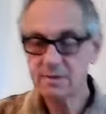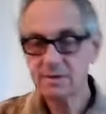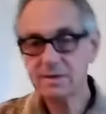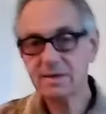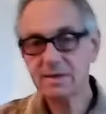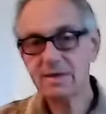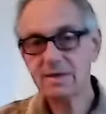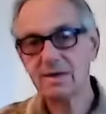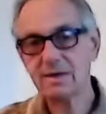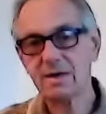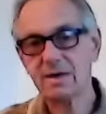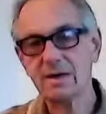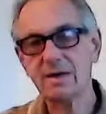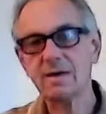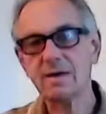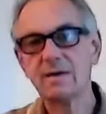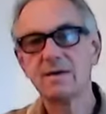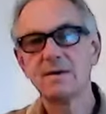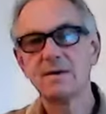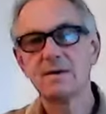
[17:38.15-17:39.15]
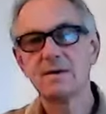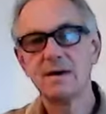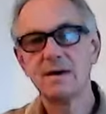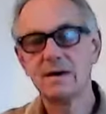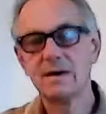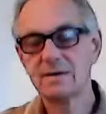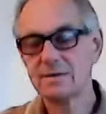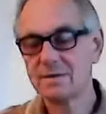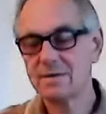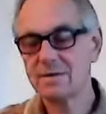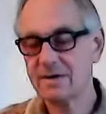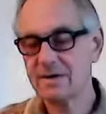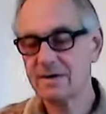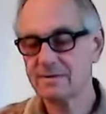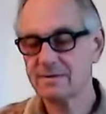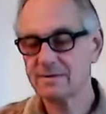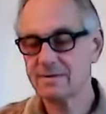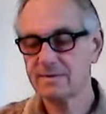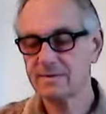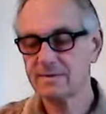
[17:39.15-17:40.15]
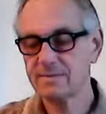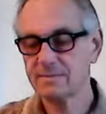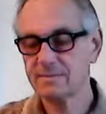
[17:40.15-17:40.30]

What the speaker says: decay, and death.